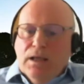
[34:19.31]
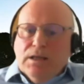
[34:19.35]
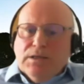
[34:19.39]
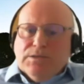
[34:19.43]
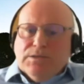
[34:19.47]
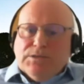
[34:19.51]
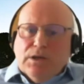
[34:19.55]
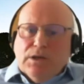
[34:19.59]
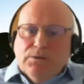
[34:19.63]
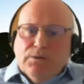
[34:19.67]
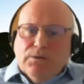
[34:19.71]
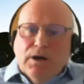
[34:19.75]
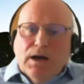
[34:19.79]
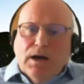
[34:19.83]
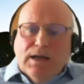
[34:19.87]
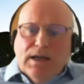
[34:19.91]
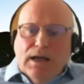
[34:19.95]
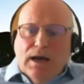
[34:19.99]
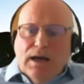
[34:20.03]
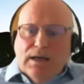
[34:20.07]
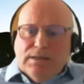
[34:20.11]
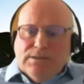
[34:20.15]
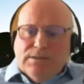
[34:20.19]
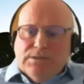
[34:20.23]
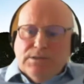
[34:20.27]
So
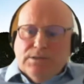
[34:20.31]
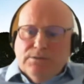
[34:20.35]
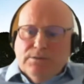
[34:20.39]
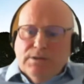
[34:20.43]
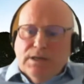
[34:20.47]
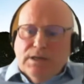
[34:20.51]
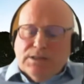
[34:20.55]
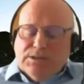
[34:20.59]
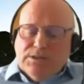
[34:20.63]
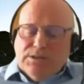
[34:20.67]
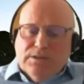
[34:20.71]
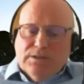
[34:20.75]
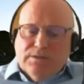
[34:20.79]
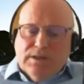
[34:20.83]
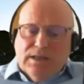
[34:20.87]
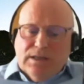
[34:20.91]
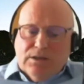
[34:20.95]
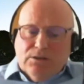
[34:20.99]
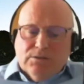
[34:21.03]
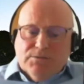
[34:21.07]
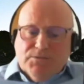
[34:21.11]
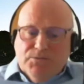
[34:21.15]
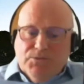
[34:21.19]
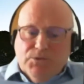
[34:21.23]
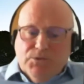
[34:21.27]
I, I, do actually think,
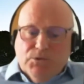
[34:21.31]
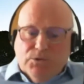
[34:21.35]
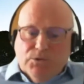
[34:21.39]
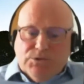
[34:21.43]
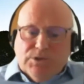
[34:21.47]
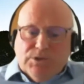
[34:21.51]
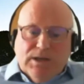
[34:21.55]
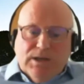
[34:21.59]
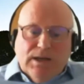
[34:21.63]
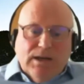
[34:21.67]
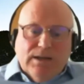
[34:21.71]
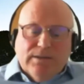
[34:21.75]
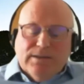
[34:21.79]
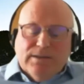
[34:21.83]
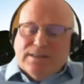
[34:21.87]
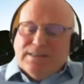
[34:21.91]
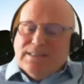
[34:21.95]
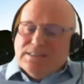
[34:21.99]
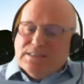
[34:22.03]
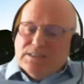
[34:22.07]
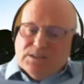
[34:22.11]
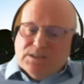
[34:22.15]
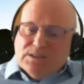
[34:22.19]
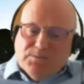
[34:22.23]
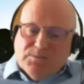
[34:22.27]
unfortunately, I think
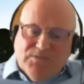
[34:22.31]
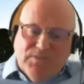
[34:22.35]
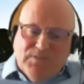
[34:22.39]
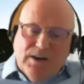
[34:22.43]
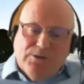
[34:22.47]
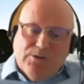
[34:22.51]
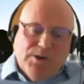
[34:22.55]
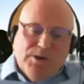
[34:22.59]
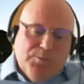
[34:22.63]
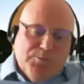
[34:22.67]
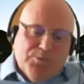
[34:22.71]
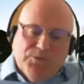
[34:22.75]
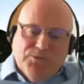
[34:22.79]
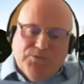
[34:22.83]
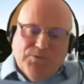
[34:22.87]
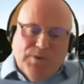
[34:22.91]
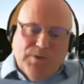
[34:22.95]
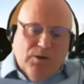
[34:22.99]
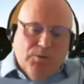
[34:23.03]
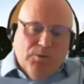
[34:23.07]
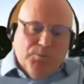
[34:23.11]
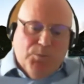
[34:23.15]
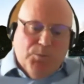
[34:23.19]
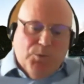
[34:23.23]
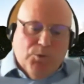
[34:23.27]
this is a very
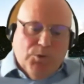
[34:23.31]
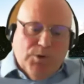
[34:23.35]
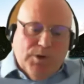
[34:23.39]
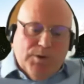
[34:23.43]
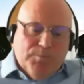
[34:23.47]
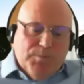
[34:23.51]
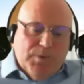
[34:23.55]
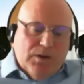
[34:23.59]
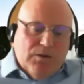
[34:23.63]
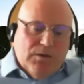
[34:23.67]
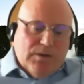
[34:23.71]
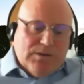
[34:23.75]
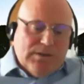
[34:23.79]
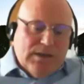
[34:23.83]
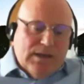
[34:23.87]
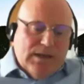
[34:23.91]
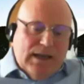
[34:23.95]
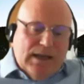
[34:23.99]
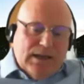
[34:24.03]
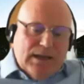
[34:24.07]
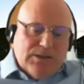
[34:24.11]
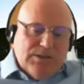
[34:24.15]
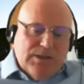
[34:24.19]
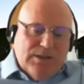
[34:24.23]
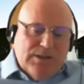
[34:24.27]
profound point because I
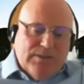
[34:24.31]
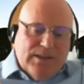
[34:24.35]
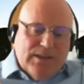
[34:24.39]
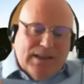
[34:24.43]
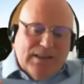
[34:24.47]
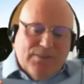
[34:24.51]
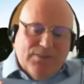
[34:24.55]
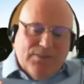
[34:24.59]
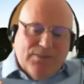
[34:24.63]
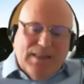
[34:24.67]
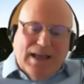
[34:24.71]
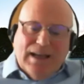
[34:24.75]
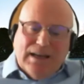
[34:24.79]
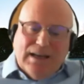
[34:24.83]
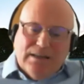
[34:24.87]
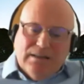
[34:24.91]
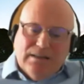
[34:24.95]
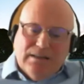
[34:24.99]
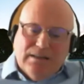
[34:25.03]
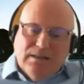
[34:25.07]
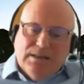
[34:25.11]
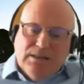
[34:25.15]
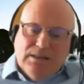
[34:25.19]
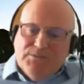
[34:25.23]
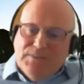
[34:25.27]
actually think that
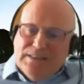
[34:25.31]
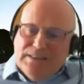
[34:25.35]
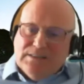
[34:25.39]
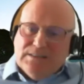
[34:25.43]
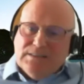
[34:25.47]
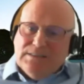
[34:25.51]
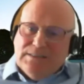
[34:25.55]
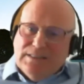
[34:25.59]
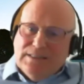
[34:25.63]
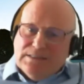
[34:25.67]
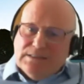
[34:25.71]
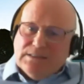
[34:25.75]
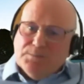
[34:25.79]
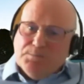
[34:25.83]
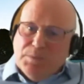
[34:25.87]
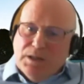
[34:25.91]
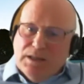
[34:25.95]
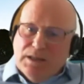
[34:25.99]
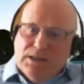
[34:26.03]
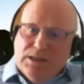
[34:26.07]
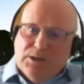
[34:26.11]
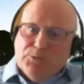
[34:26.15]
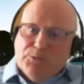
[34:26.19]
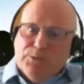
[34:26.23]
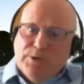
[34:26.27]
kind of
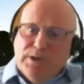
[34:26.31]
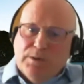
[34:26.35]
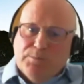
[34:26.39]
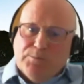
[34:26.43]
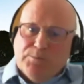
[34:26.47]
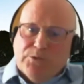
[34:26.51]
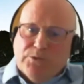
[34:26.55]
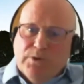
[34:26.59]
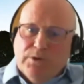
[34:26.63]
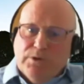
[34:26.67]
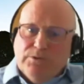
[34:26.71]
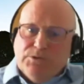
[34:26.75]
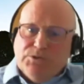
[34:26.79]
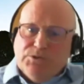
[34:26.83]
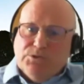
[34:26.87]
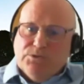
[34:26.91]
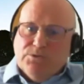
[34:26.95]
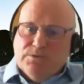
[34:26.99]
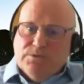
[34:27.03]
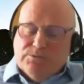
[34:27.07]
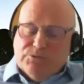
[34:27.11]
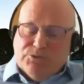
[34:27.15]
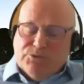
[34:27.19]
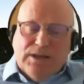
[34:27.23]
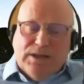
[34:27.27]
interdisciplinary approach
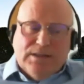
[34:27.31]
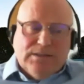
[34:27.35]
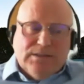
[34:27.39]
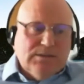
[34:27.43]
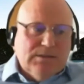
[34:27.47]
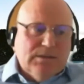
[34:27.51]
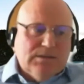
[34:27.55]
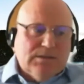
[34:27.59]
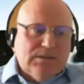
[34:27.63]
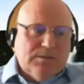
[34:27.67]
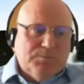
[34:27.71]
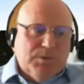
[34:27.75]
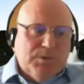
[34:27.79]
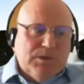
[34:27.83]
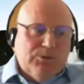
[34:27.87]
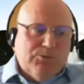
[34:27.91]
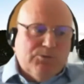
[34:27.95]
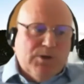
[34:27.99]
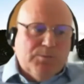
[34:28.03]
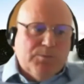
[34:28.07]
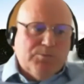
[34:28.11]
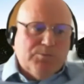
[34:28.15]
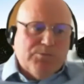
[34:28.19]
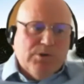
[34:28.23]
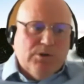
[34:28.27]
or
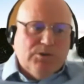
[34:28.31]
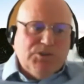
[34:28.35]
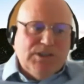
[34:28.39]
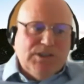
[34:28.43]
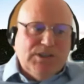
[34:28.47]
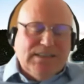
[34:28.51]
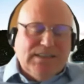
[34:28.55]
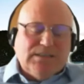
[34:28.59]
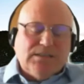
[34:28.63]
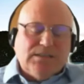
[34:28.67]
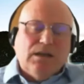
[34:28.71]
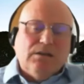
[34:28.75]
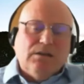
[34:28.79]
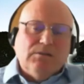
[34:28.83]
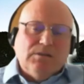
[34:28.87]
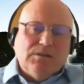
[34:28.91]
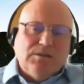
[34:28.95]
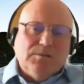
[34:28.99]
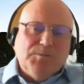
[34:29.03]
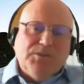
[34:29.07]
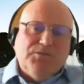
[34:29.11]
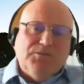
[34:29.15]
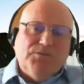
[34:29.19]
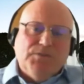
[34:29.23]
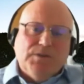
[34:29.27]
transdisciplinary approach is going to
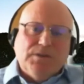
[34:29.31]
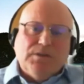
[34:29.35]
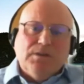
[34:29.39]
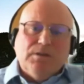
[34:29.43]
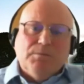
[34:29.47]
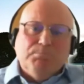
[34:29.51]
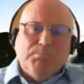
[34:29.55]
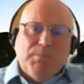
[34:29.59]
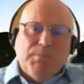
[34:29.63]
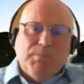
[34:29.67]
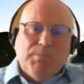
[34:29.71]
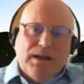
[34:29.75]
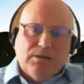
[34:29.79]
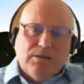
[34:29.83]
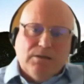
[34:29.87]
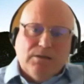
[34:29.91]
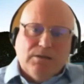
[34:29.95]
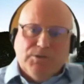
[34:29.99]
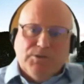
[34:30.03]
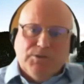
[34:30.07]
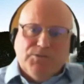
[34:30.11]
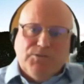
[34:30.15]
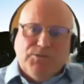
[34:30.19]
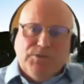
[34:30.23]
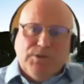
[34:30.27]
be fundamental
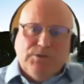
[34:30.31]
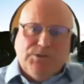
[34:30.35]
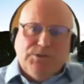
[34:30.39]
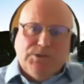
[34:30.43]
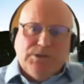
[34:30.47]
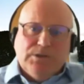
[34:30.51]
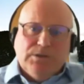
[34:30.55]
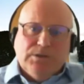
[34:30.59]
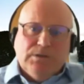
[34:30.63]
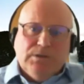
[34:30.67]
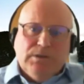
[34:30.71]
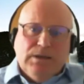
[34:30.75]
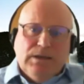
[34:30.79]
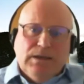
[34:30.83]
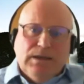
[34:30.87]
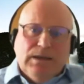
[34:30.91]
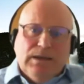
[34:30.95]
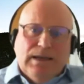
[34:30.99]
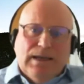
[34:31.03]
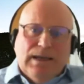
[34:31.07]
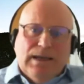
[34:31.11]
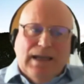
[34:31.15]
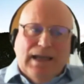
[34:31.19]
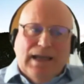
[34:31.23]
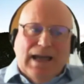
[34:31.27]
for the future,
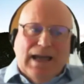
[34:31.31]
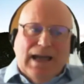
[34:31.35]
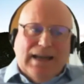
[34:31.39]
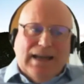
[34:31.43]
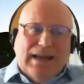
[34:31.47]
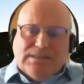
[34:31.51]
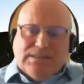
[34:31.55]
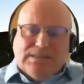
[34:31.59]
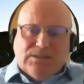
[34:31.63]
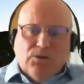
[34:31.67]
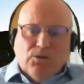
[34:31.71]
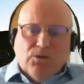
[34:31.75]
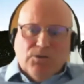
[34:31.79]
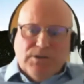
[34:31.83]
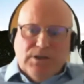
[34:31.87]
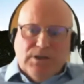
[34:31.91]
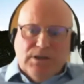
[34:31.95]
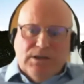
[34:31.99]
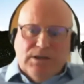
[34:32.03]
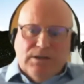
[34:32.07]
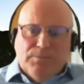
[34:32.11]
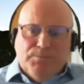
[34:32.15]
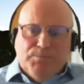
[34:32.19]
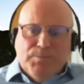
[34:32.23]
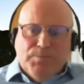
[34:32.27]
and it's not
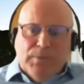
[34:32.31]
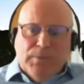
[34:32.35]
there.